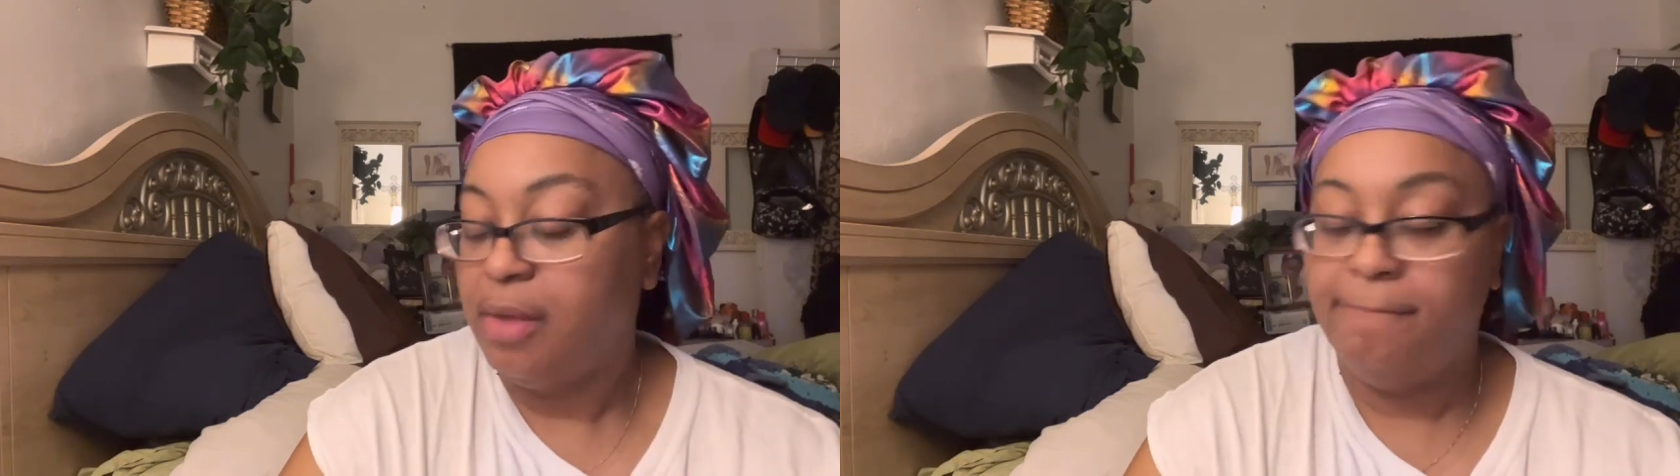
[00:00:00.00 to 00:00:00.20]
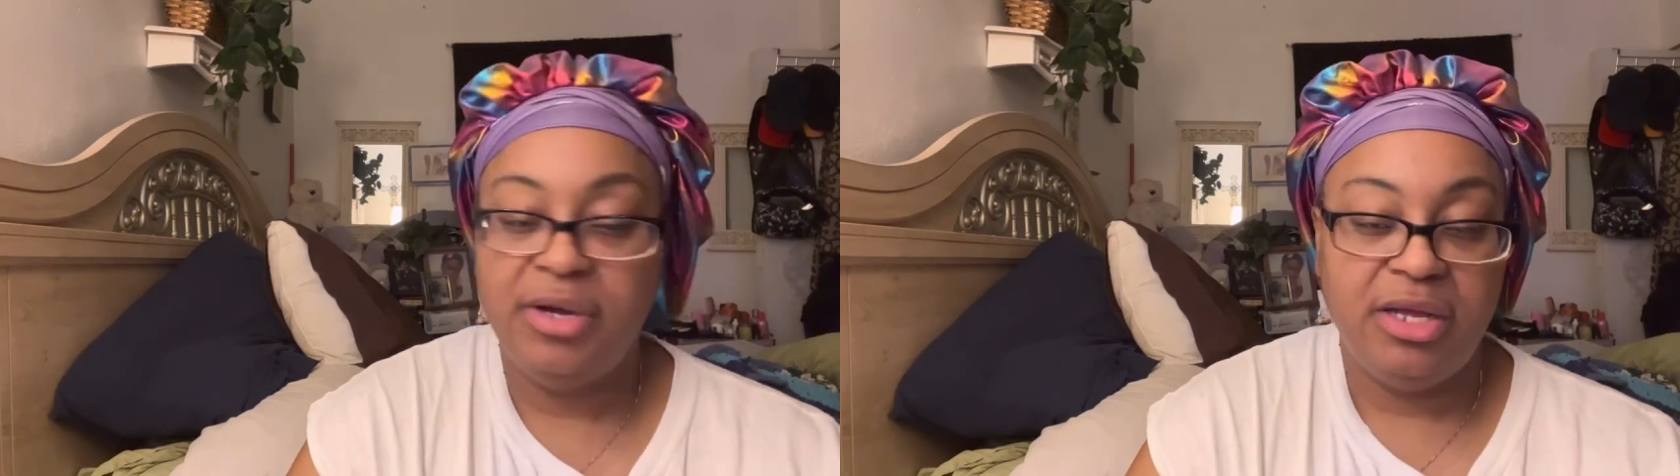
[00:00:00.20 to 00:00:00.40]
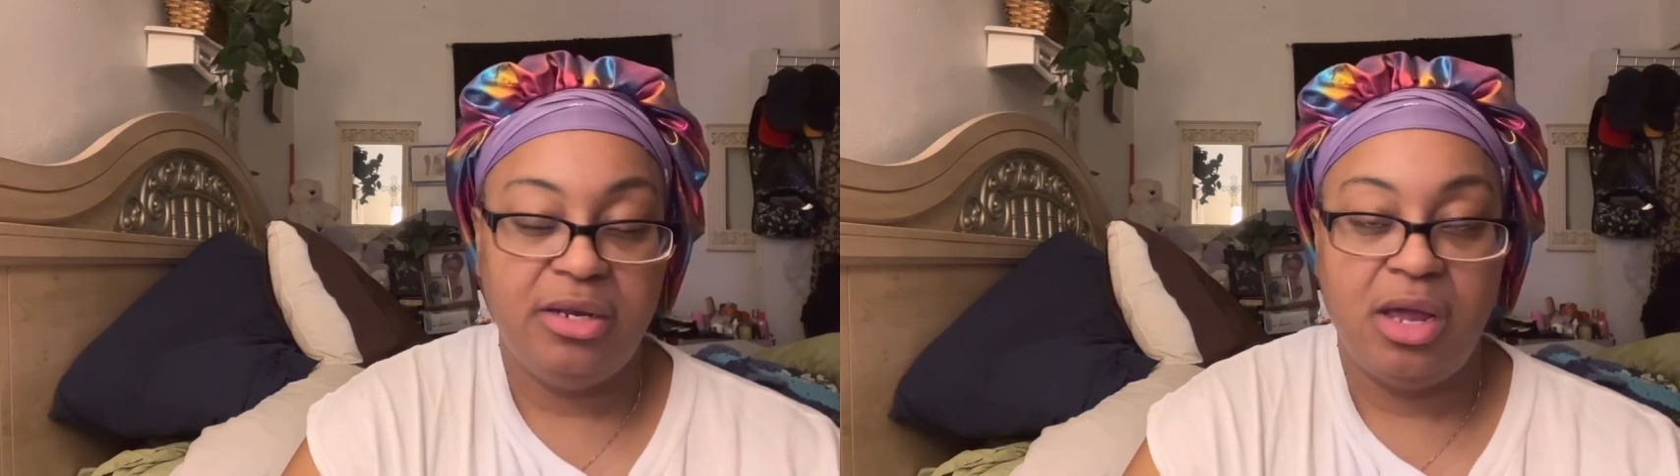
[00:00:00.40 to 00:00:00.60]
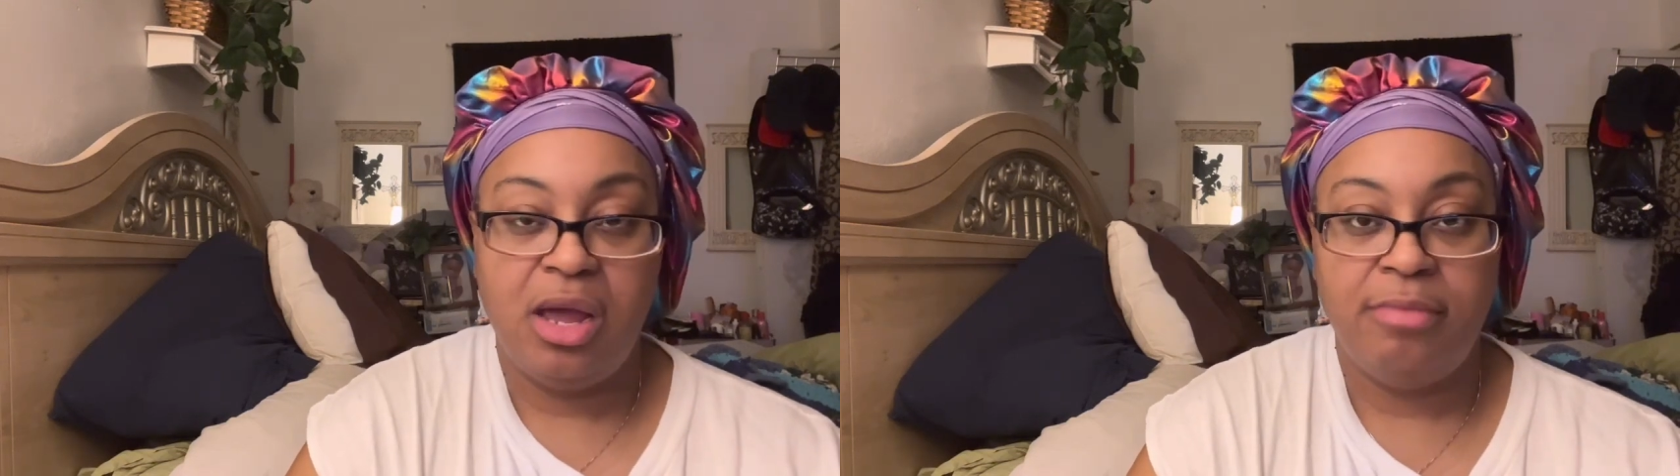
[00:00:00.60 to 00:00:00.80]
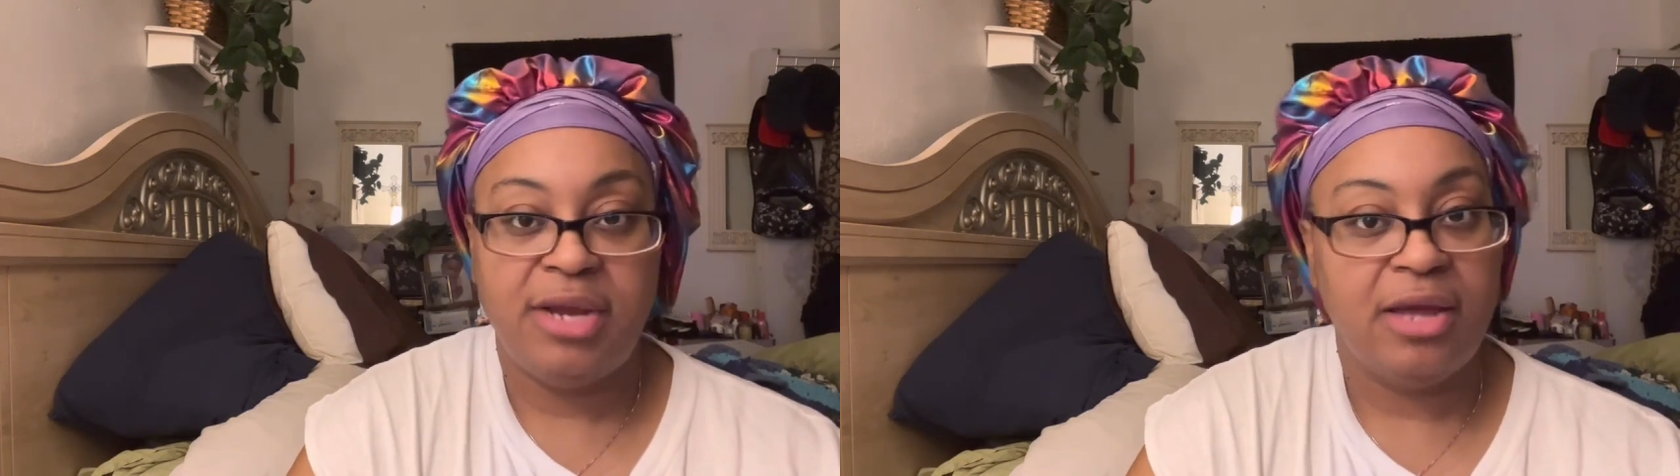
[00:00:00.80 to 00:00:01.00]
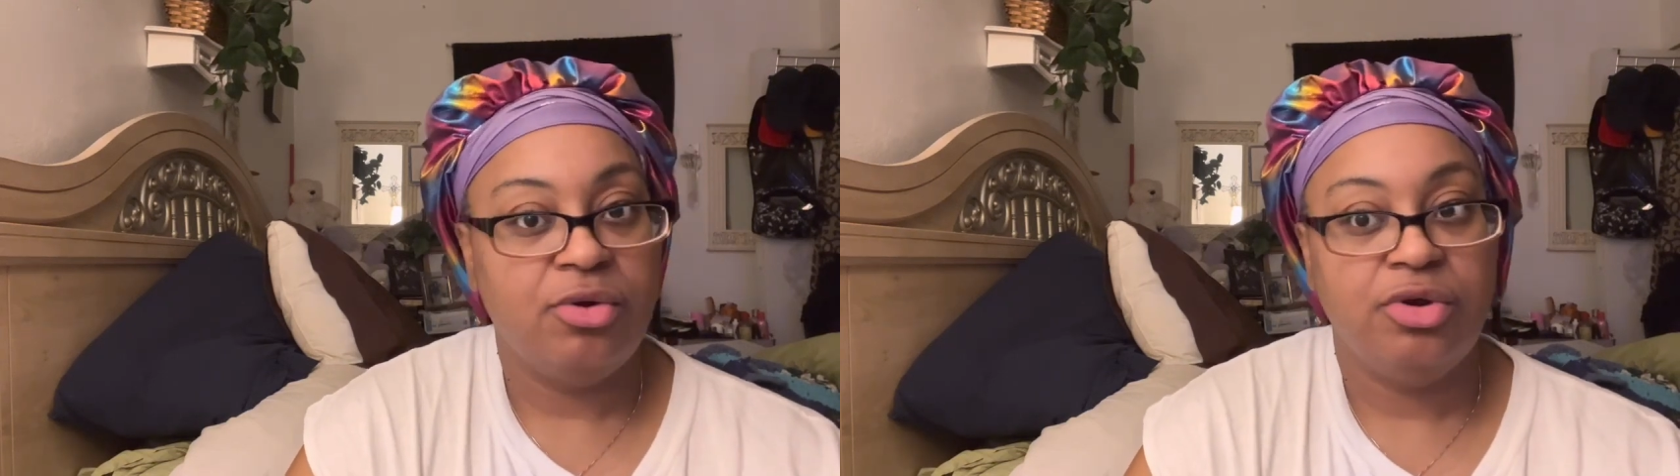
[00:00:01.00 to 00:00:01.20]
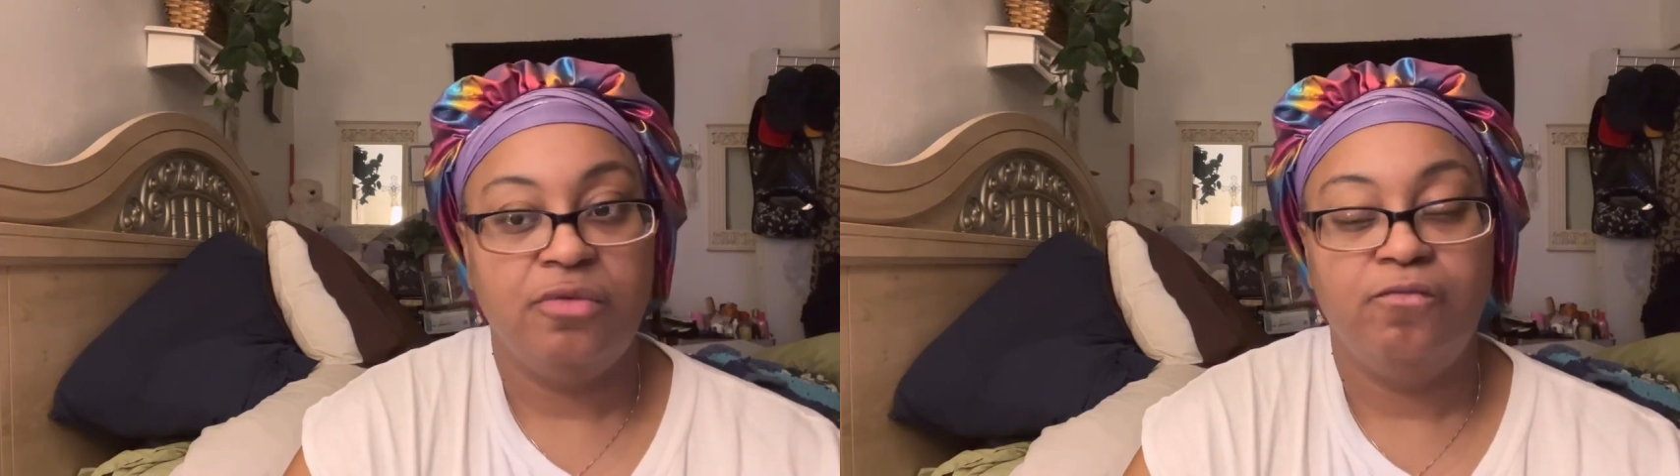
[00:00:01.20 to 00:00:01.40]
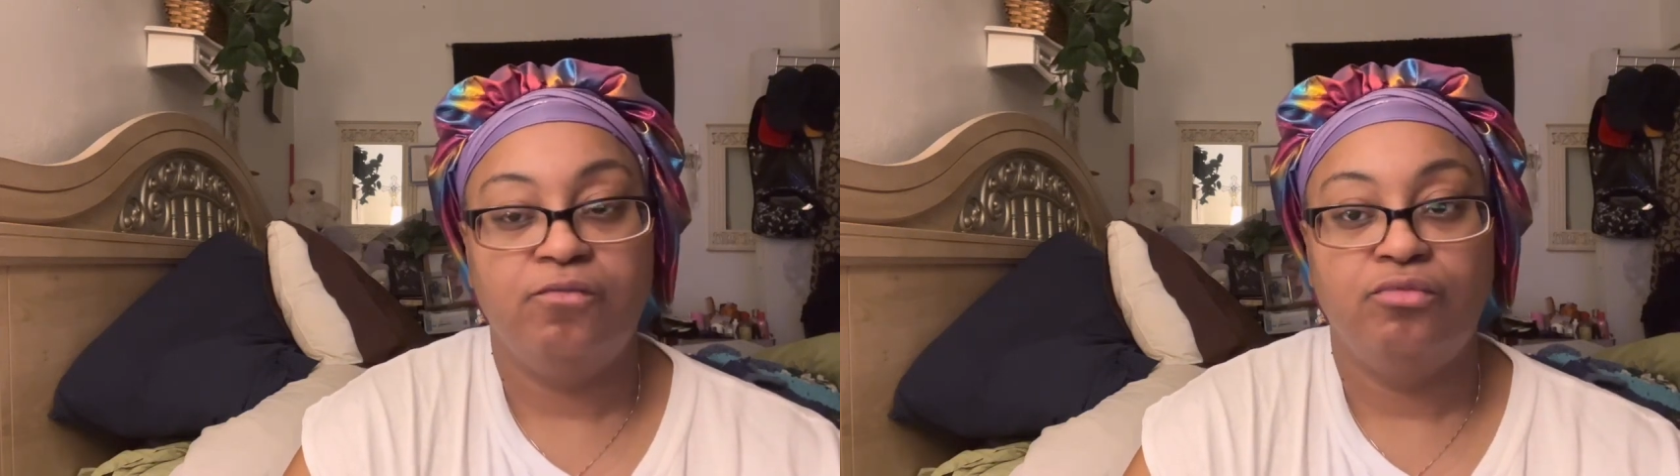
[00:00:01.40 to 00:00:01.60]
but I'm not
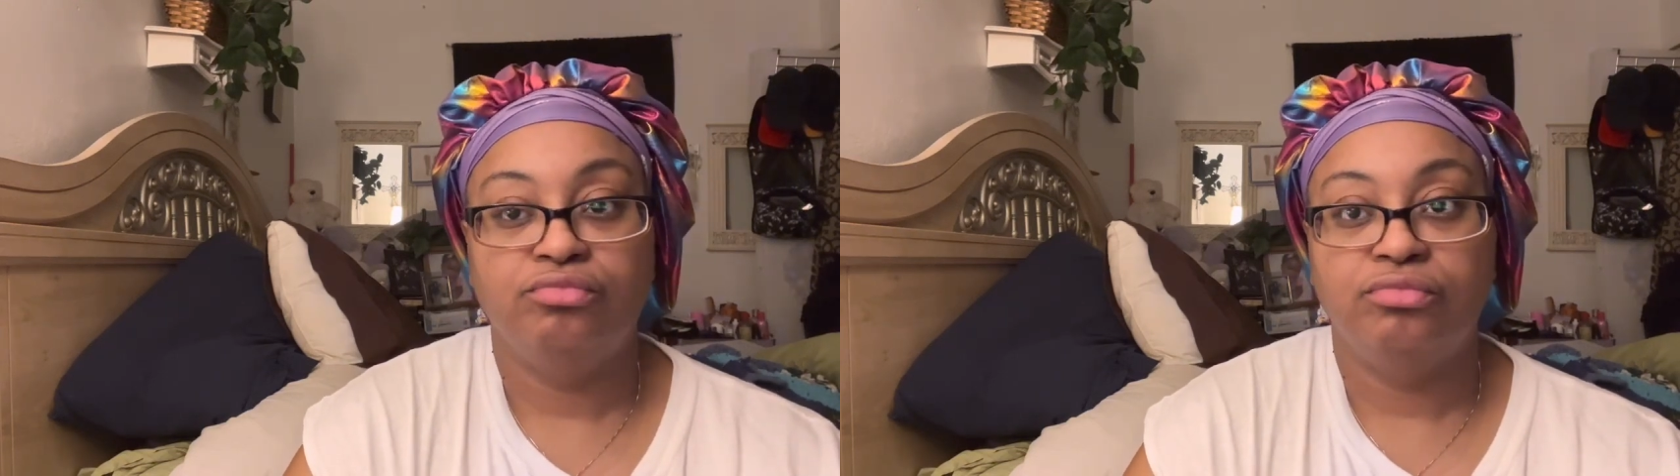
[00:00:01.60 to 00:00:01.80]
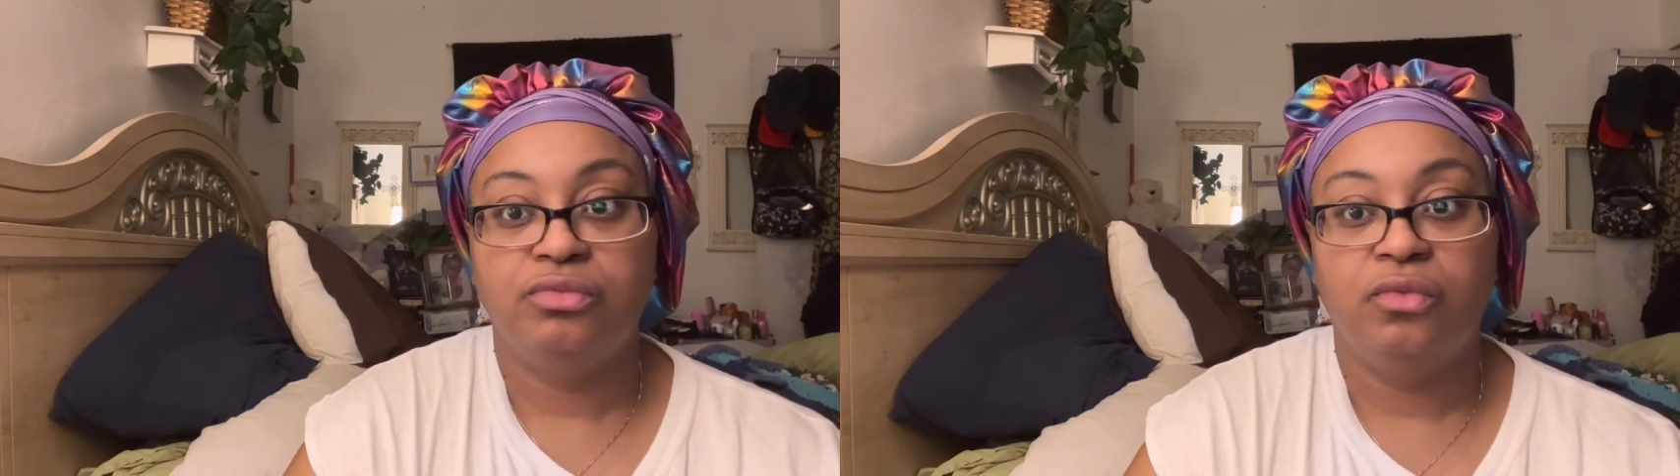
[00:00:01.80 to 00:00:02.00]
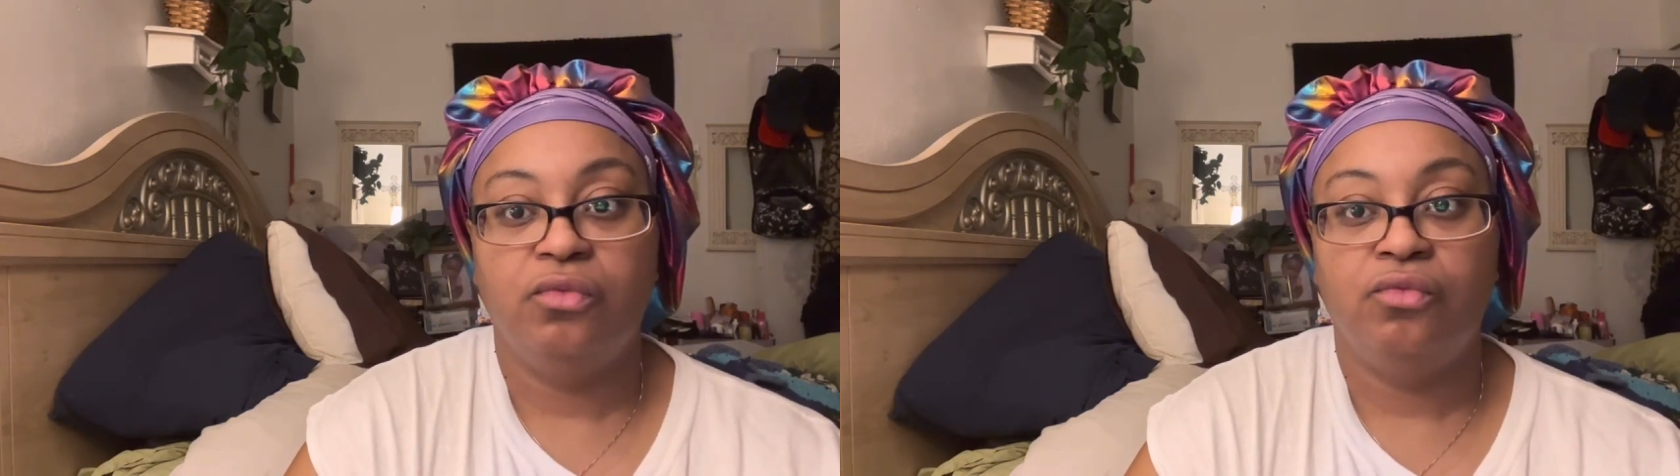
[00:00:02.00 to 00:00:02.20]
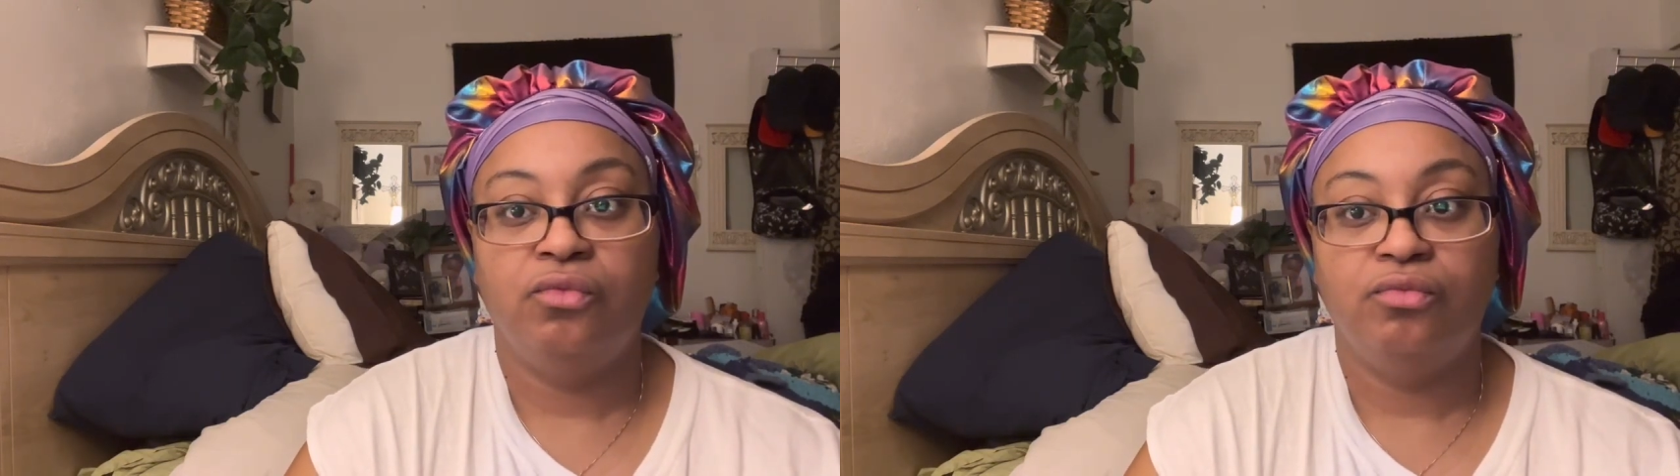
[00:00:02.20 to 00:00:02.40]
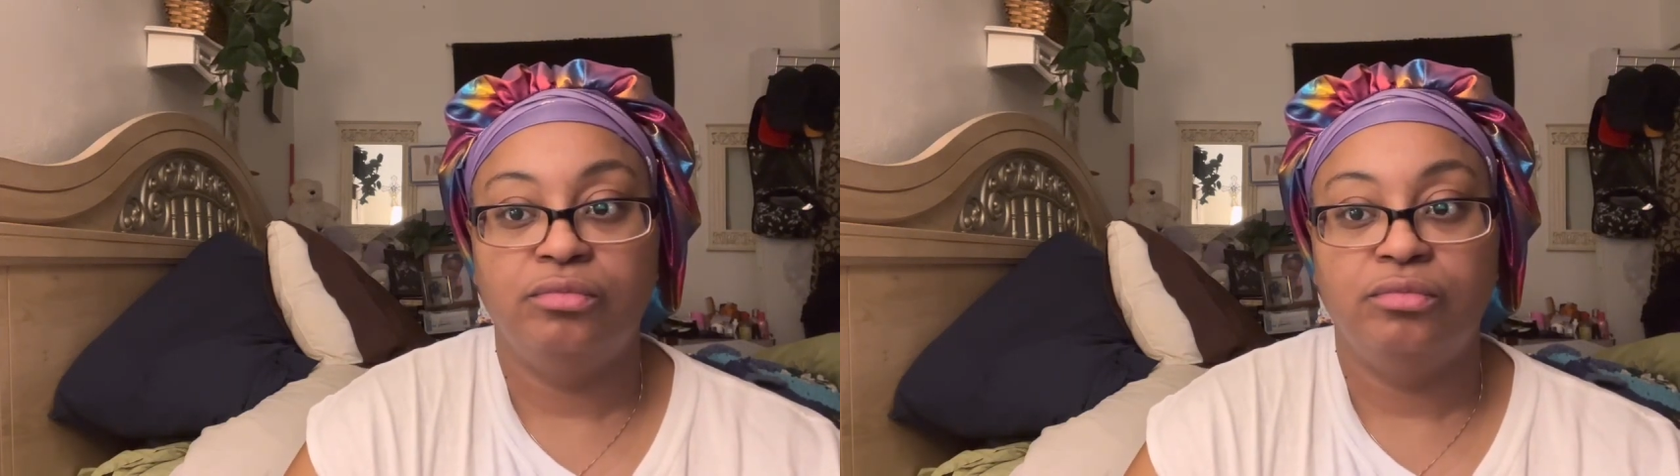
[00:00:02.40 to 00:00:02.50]
going to,